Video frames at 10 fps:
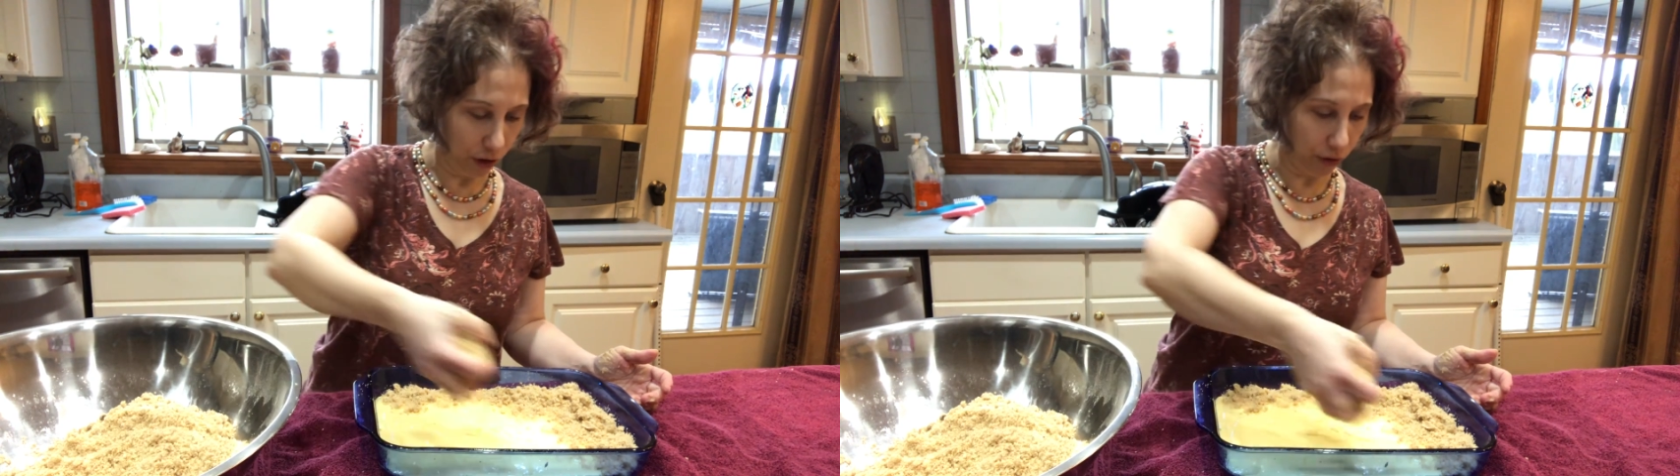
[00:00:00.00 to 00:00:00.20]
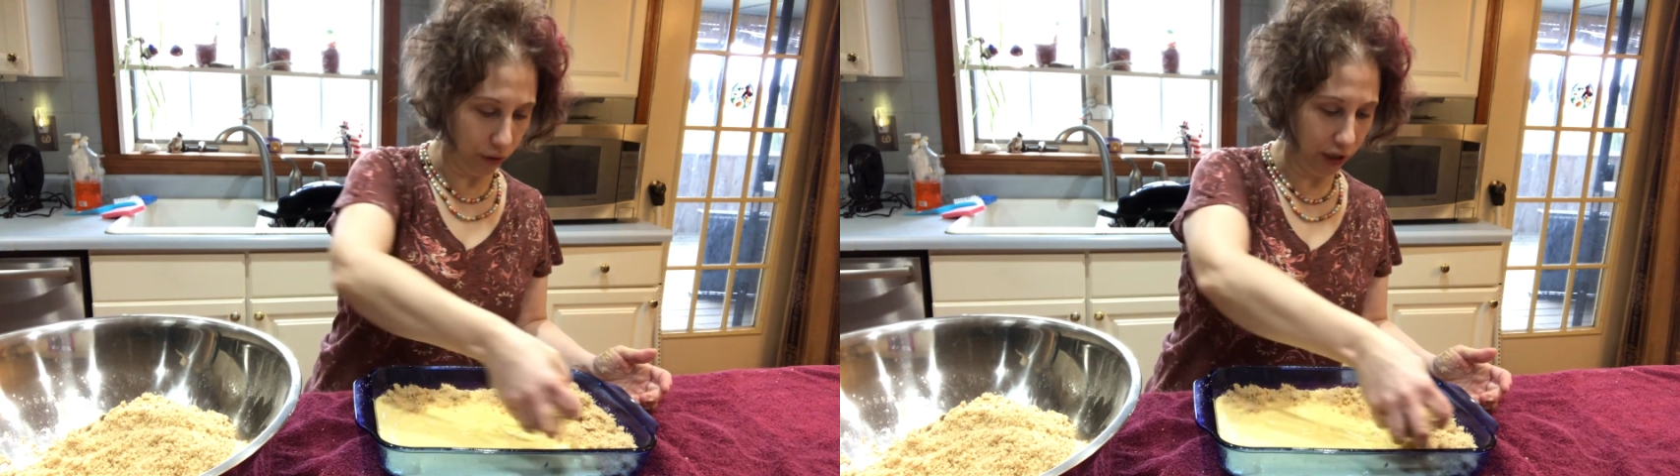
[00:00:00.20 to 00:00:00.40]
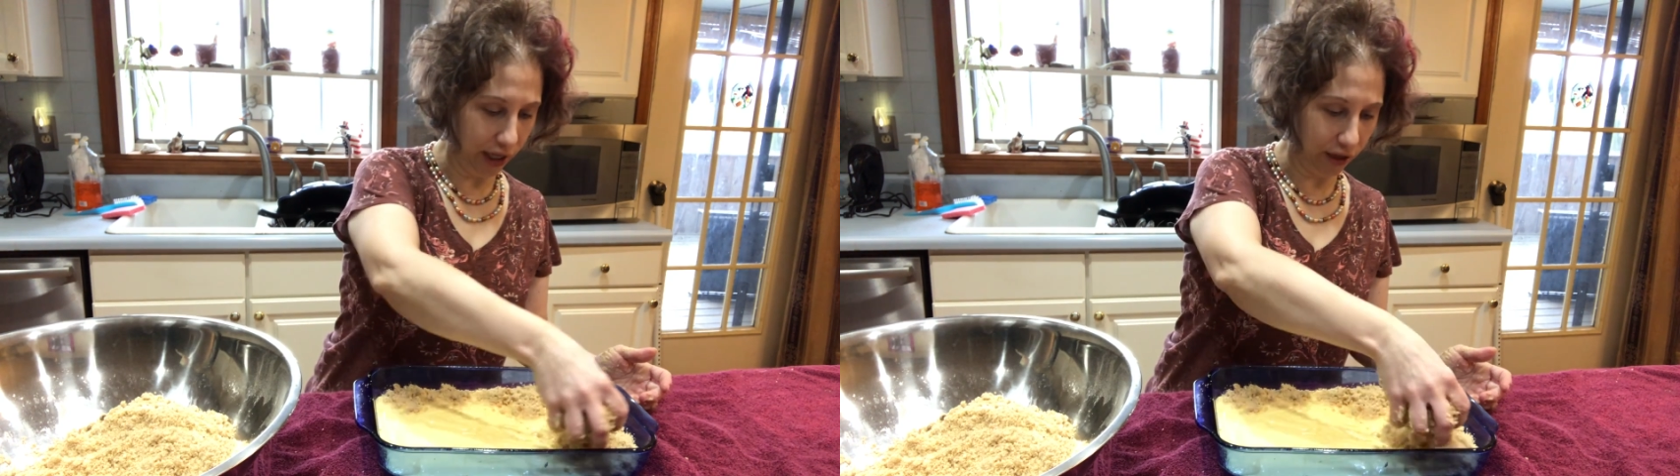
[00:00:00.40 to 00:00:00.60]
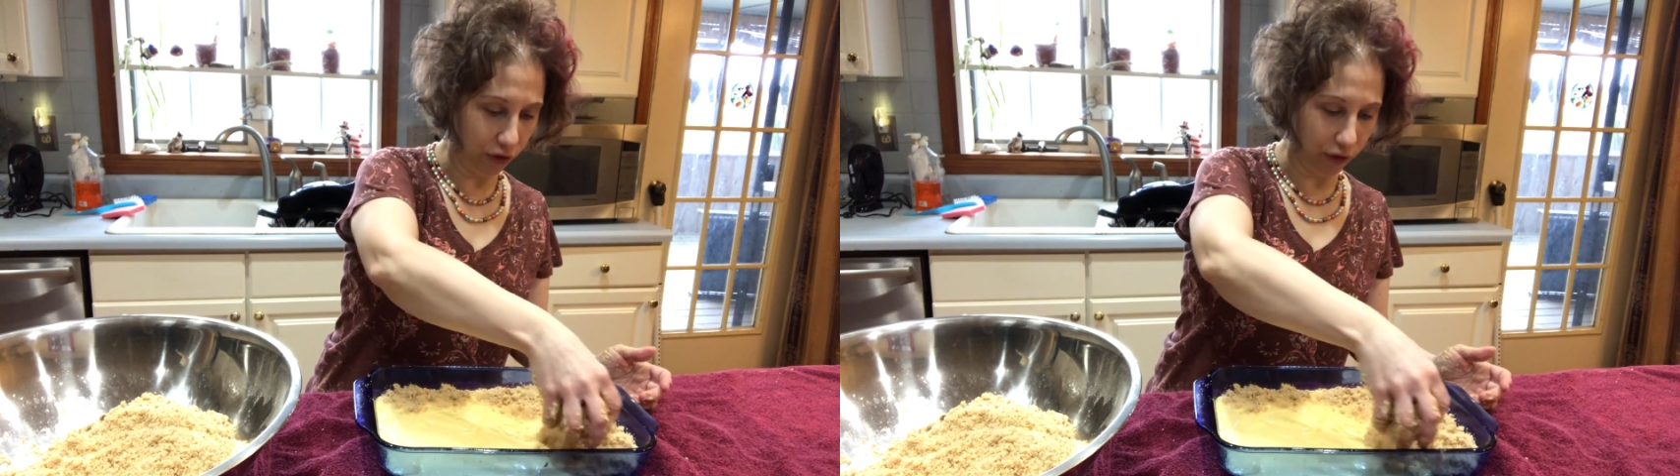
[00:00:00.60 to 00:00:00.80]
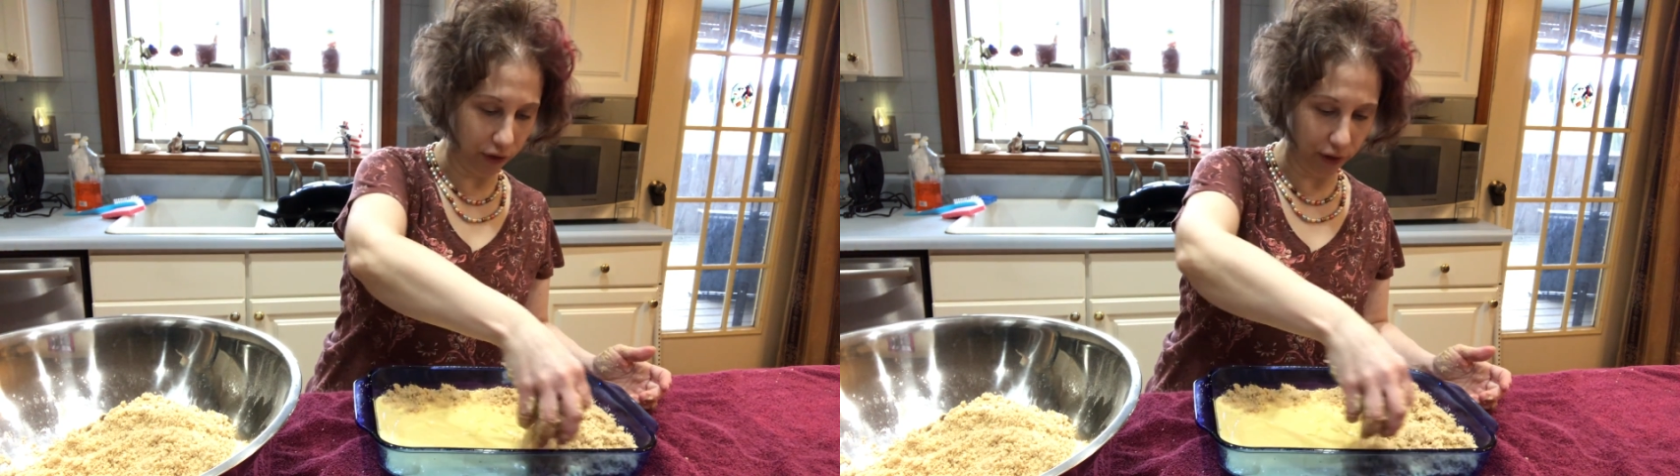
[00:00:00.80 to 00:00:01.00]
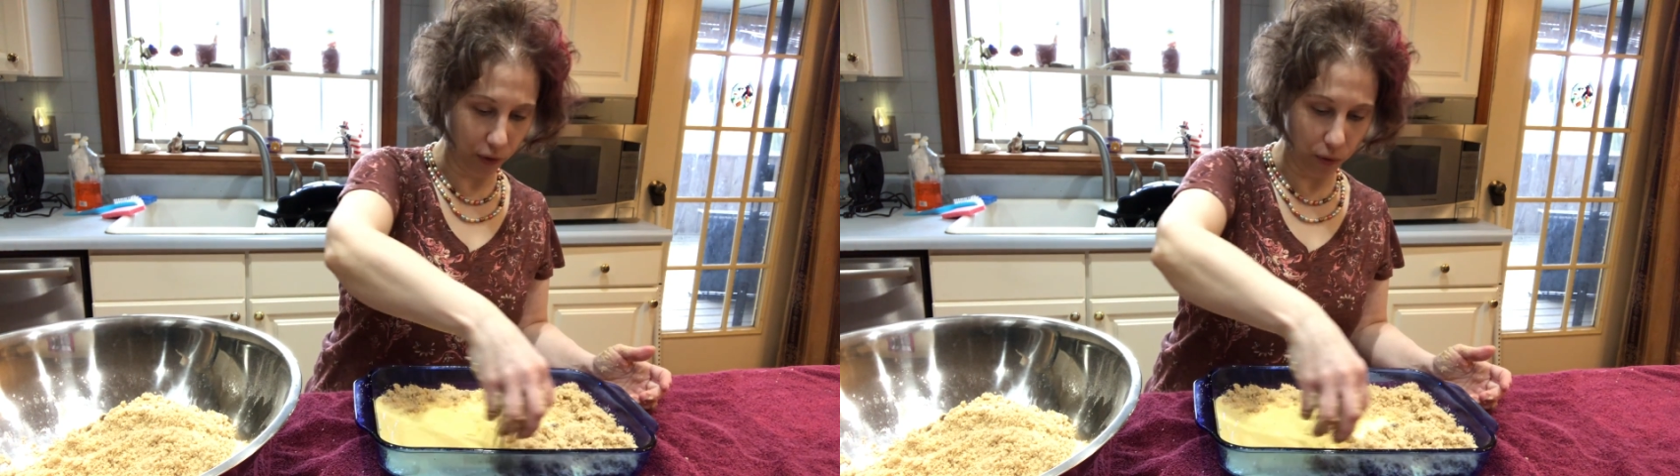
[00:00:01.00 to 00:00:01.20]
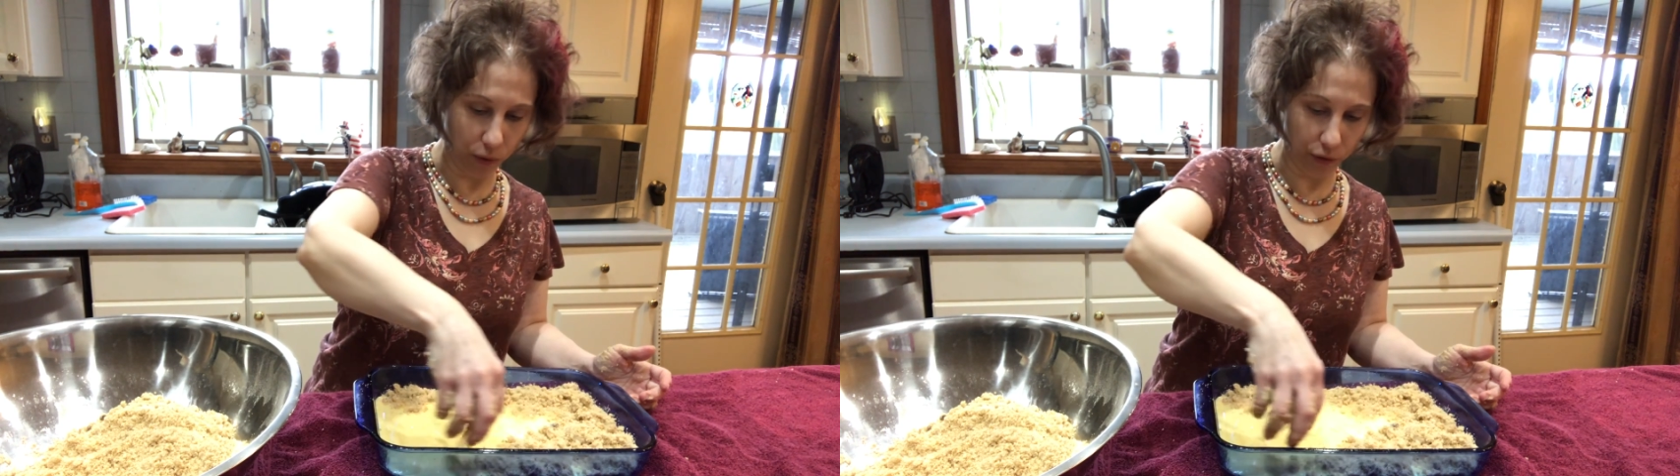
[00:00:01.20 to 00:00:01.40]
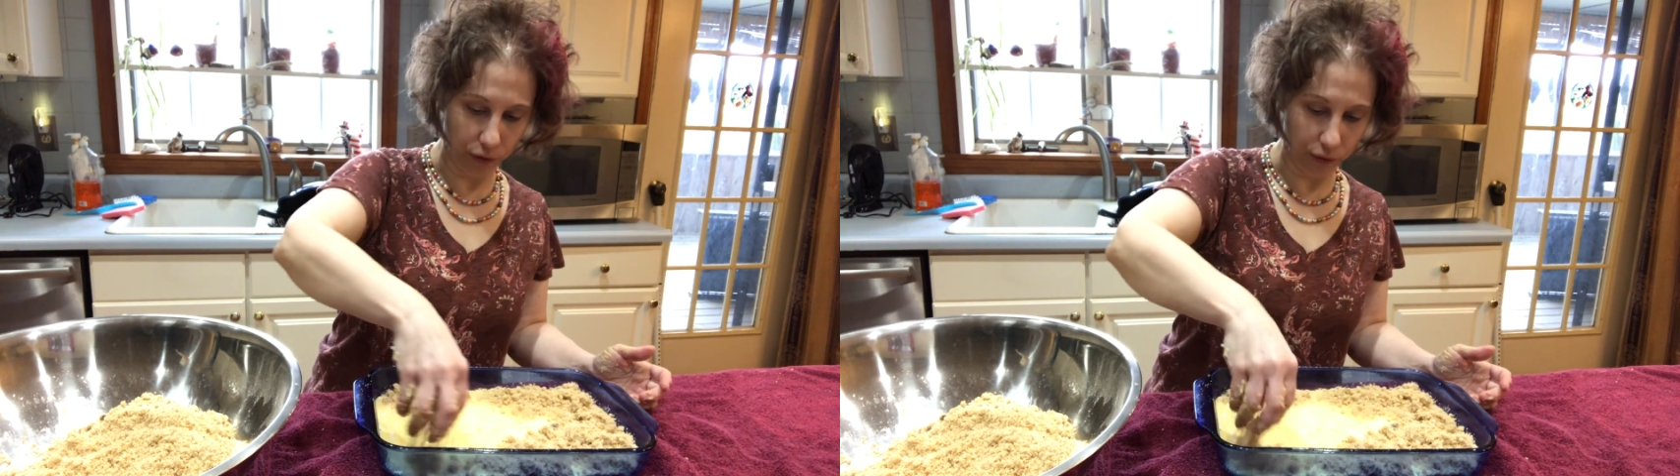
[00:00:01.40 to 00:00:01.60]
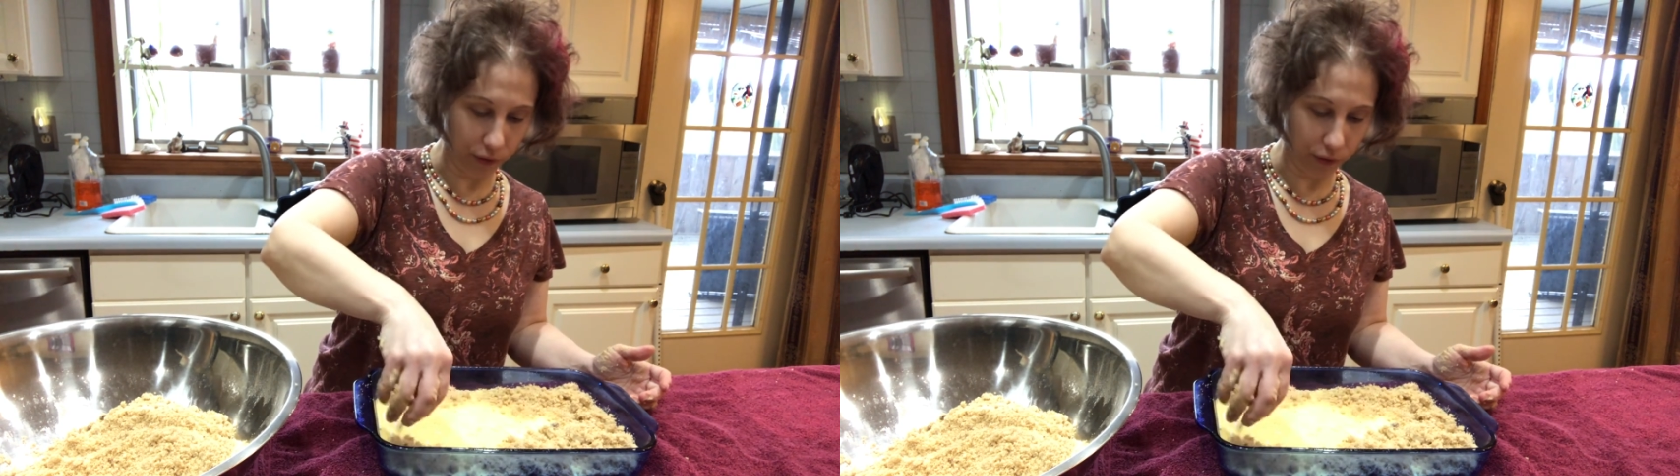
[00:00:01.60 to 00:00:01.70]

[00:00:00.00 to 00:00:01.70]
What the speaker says: to the edges and the corners.